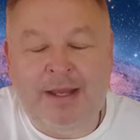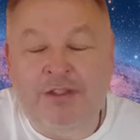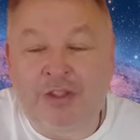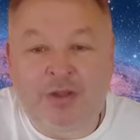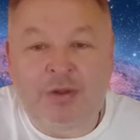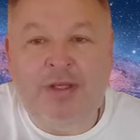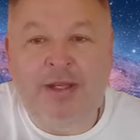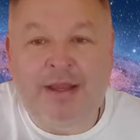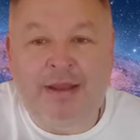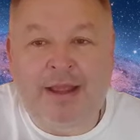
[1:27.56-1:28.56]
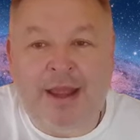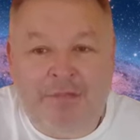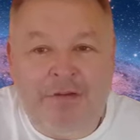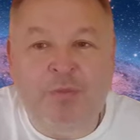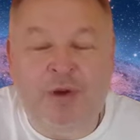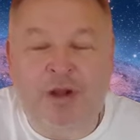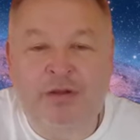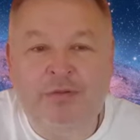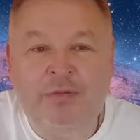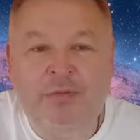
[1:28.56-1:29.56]
you and
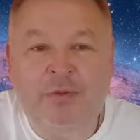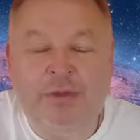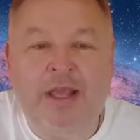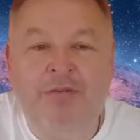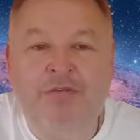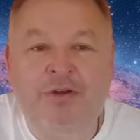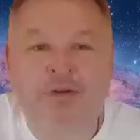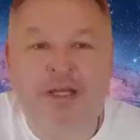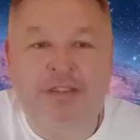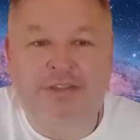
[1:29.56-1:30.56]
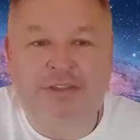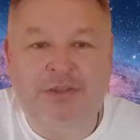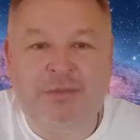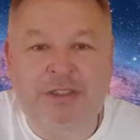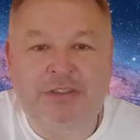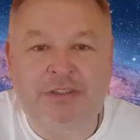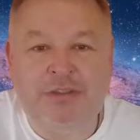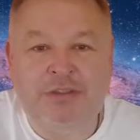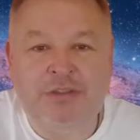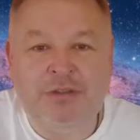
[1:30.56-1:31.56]
everyone will get through their
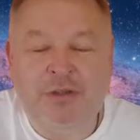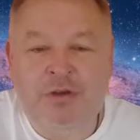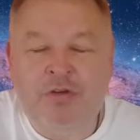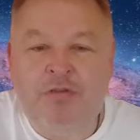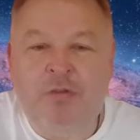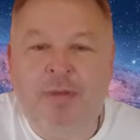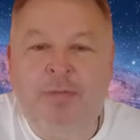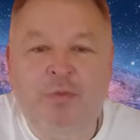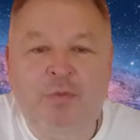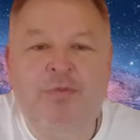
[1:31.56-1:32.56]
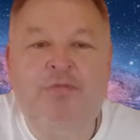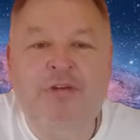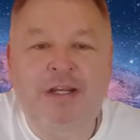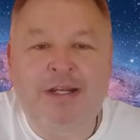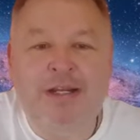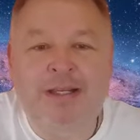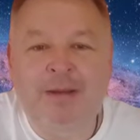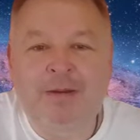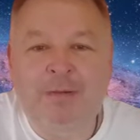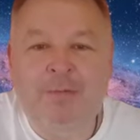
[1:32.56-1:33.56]
situations. Remember, we're
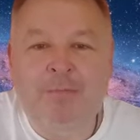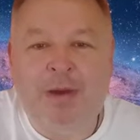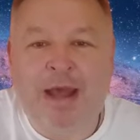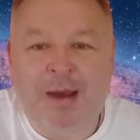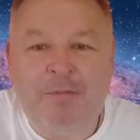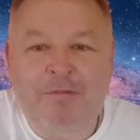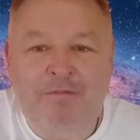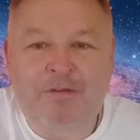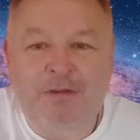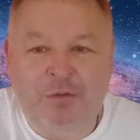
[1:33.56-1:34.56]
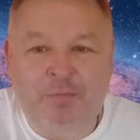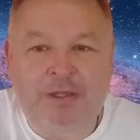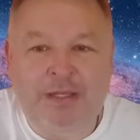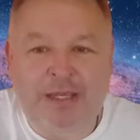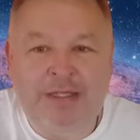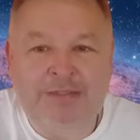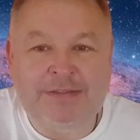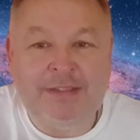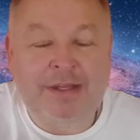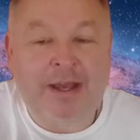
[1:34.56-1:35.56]
really power-filled
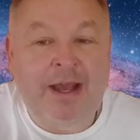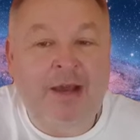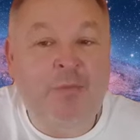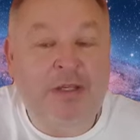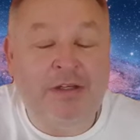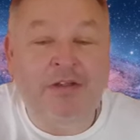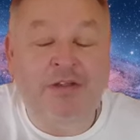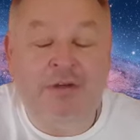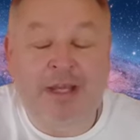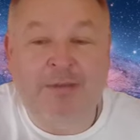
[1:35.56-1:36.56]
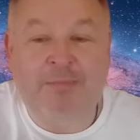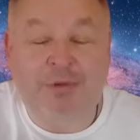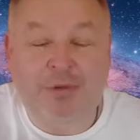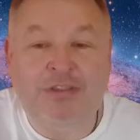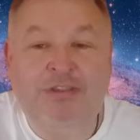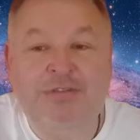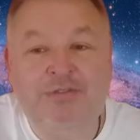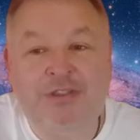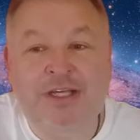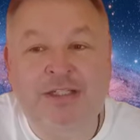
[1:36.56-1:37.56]
beings and we can create
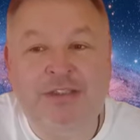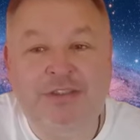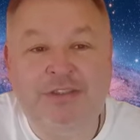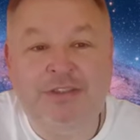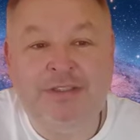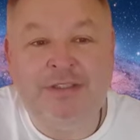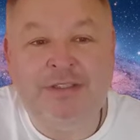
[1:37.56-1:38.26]
positive change